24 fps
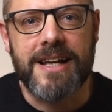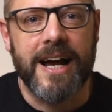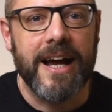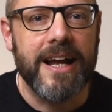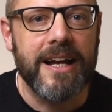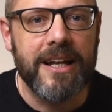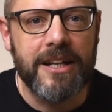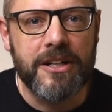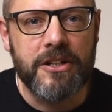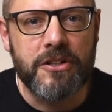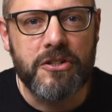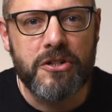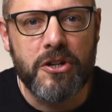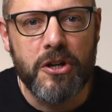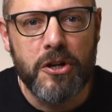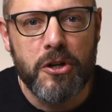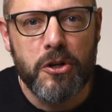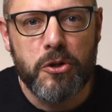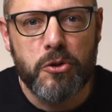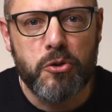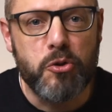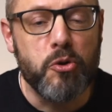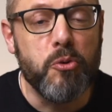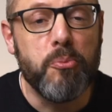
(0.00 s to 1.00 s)
Thailand
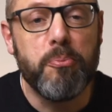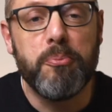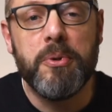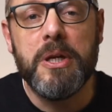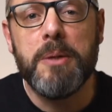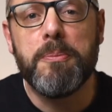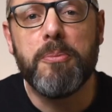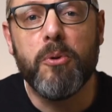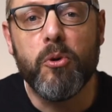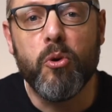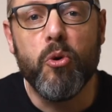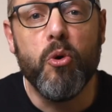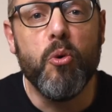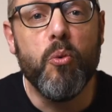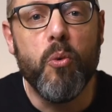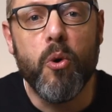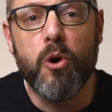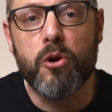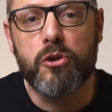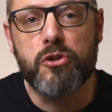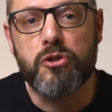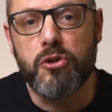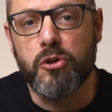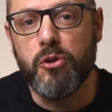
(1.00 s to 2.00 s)
to people who
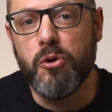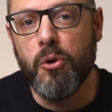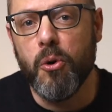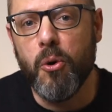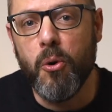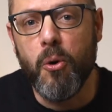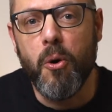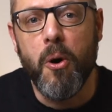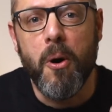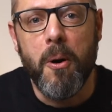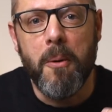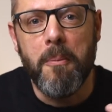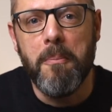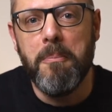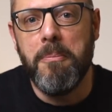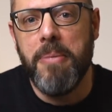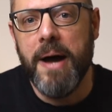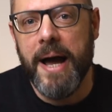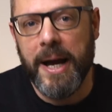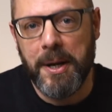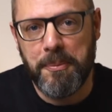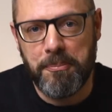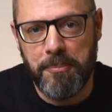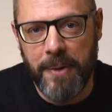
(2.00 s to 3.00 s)
want to go
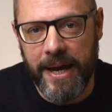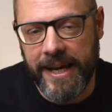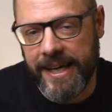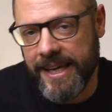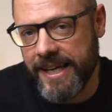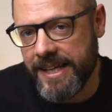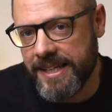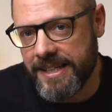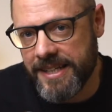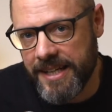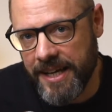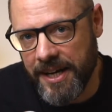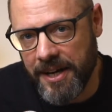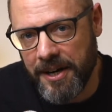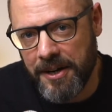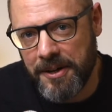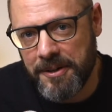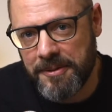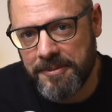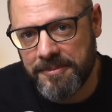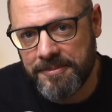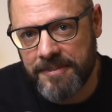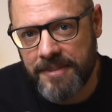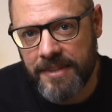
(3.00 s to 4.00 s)
backpacking there.
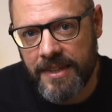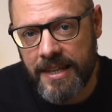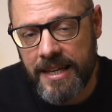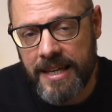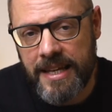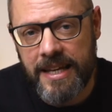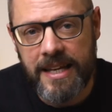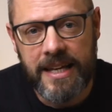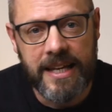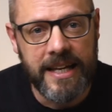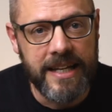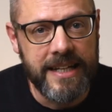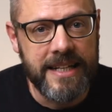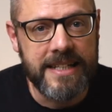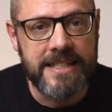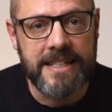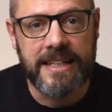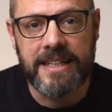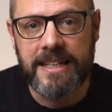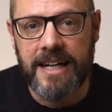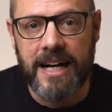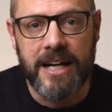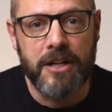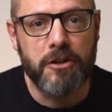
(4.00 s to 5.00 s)
It is a
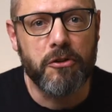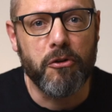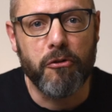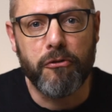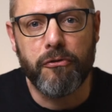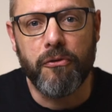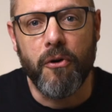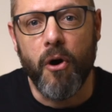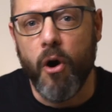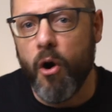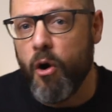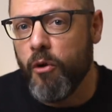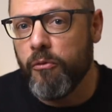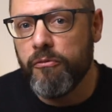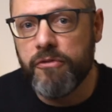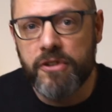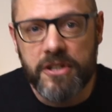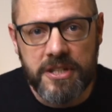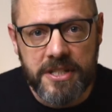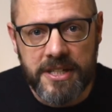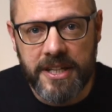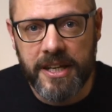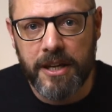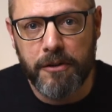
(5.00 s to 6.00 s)
kind of
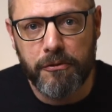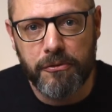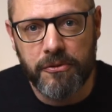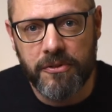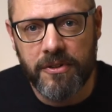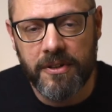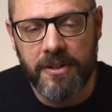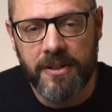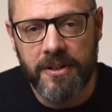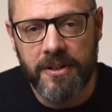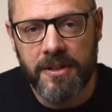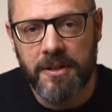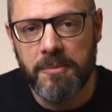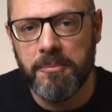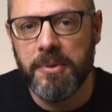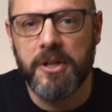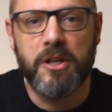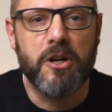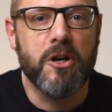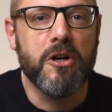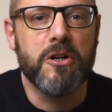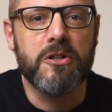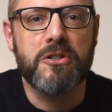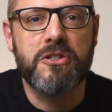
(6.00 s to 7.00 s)
obvious gift
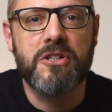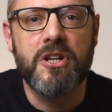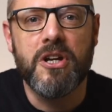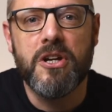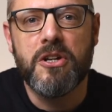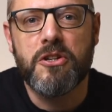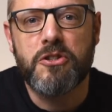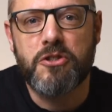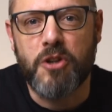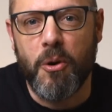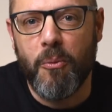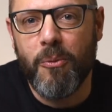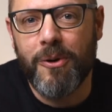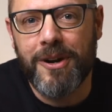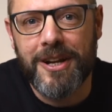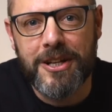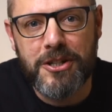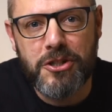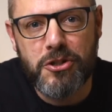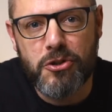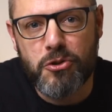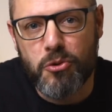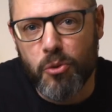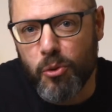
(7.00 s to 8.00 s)
because someone
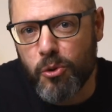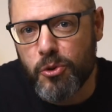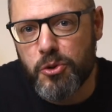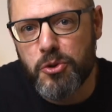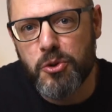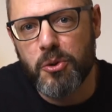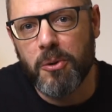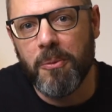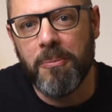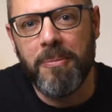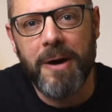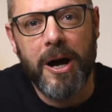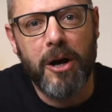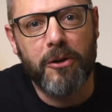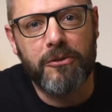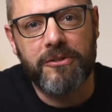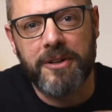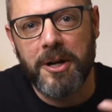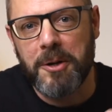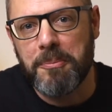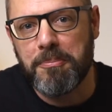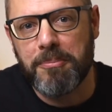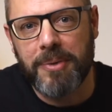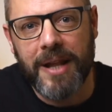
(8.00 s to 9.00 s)
has told you about
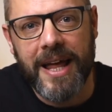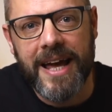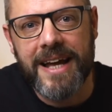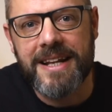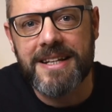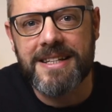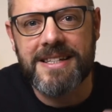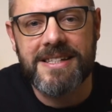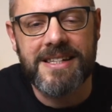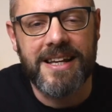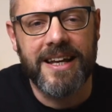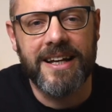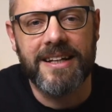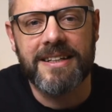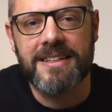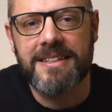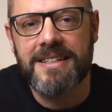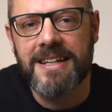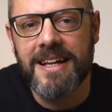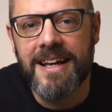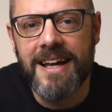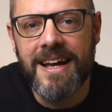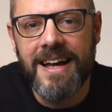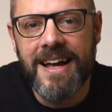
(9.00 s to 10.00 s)
their plans and
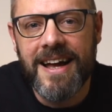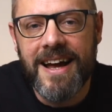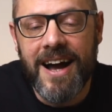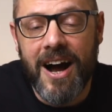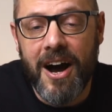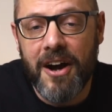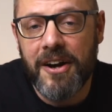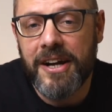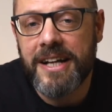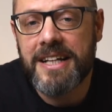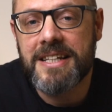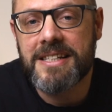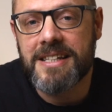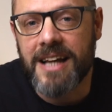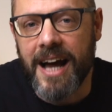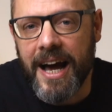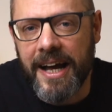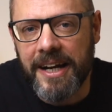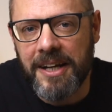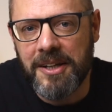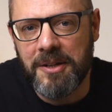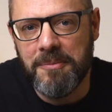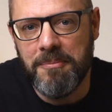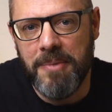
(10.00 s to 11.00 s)
are
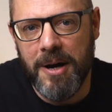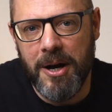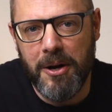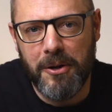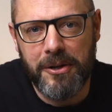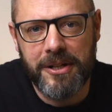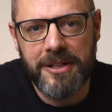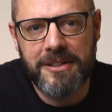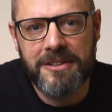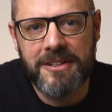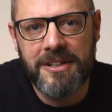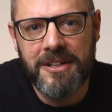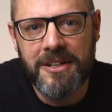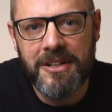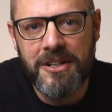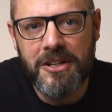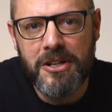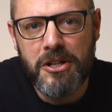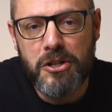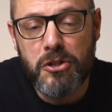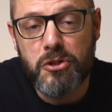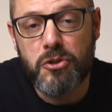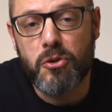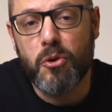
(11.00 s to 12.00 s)
excited about it.
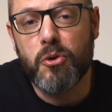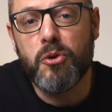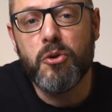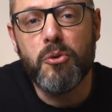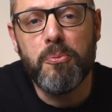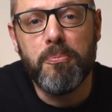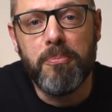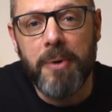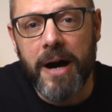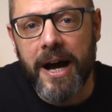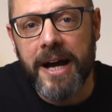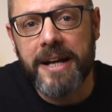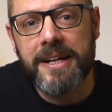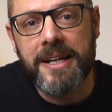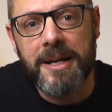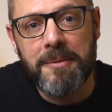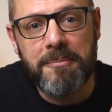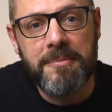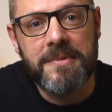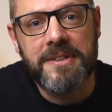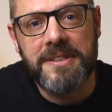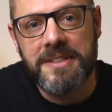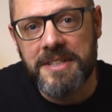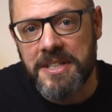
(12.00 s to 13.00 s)
So you buy
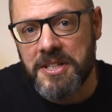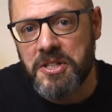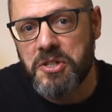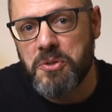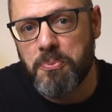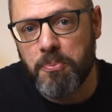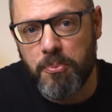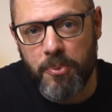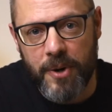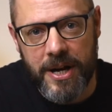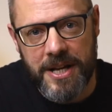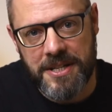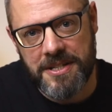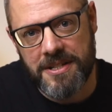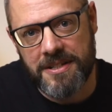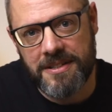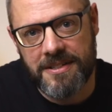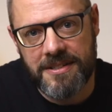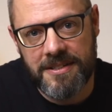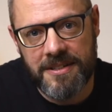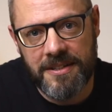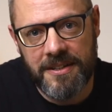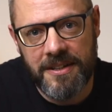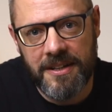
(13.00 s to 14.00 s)
them this
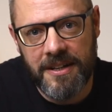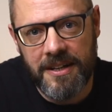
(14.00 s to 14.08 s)
present.